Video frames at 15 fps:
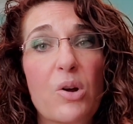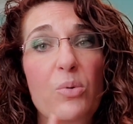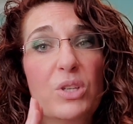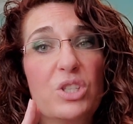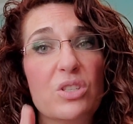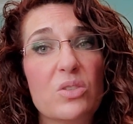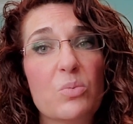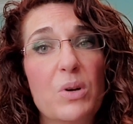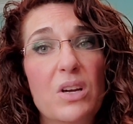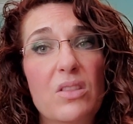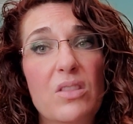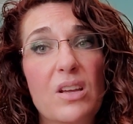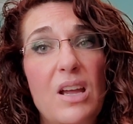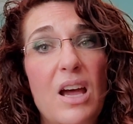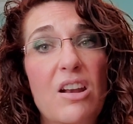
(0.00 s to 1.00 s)
which is where
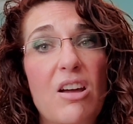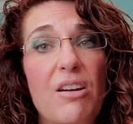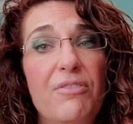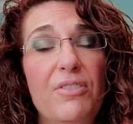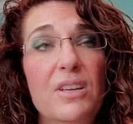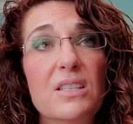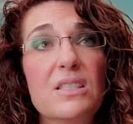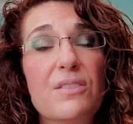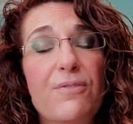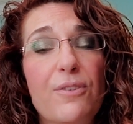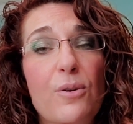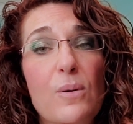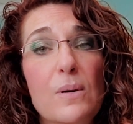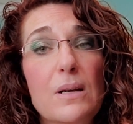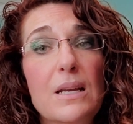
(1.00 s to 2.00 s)
the cutoff is
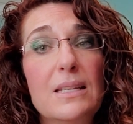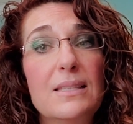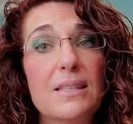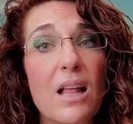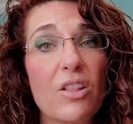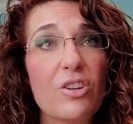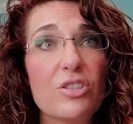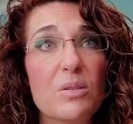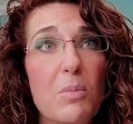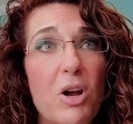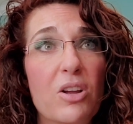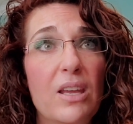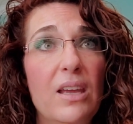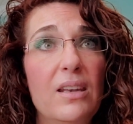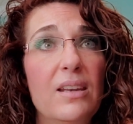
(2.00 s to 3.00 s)
for a seller's
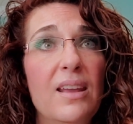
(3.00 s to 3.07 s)
market.